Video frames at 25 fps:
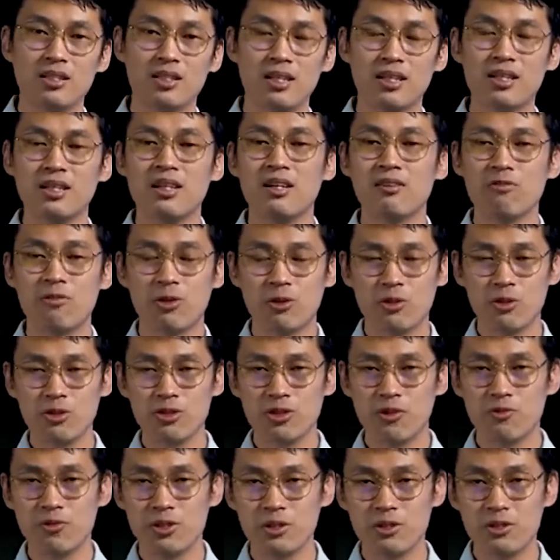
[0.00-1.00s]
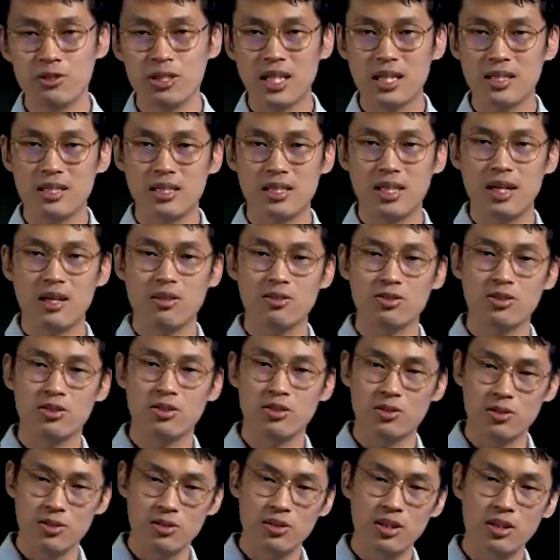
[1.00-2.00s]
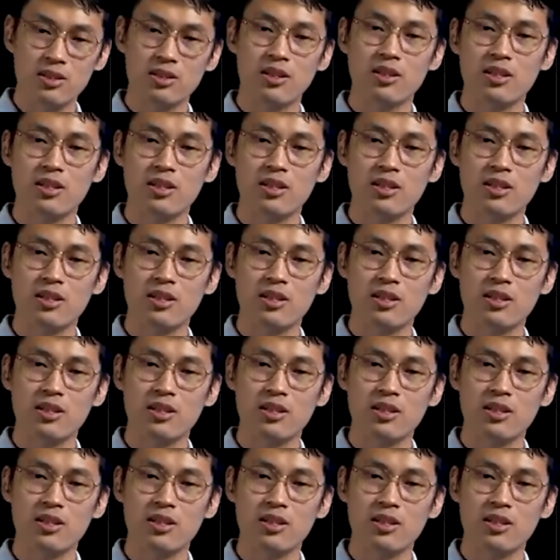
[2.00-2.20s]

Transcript: Okay, for those of you young adults, or you know,